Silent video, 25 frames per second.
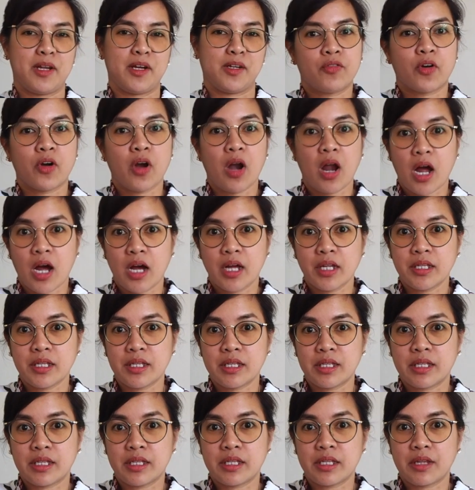lang. For us,
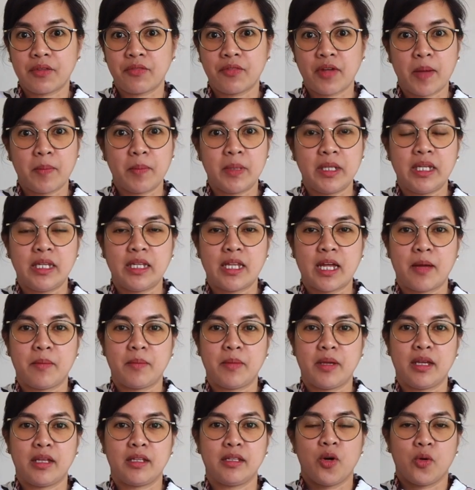sa family
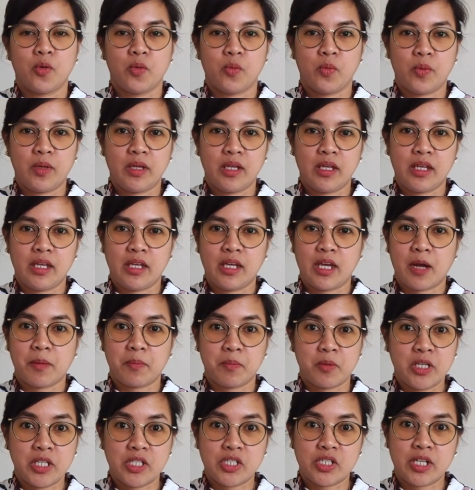namin, we
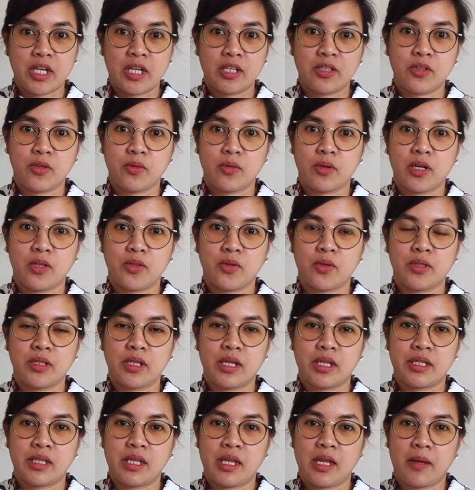appreciate yung ganun
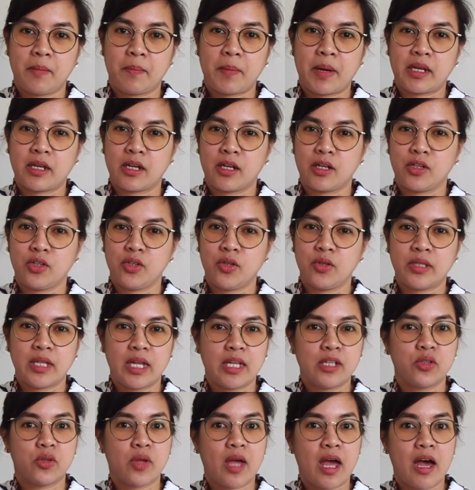kasi parang you
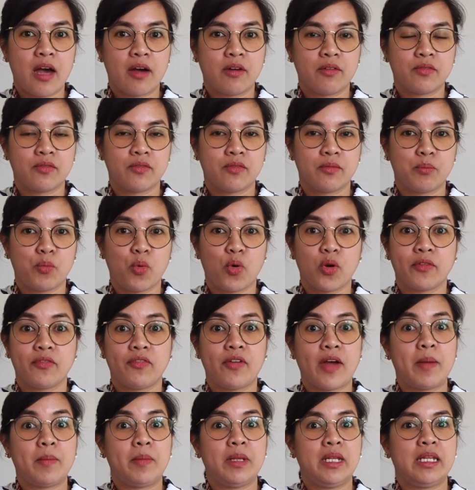tend to have more
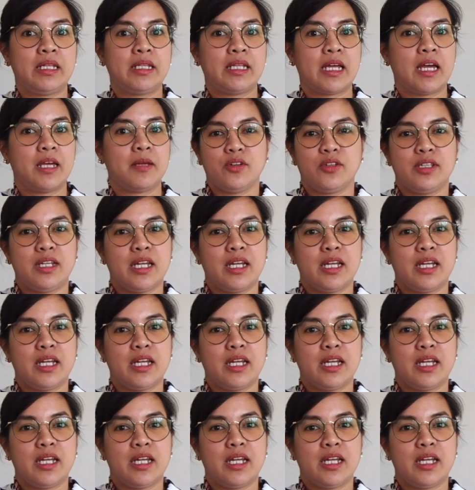family time.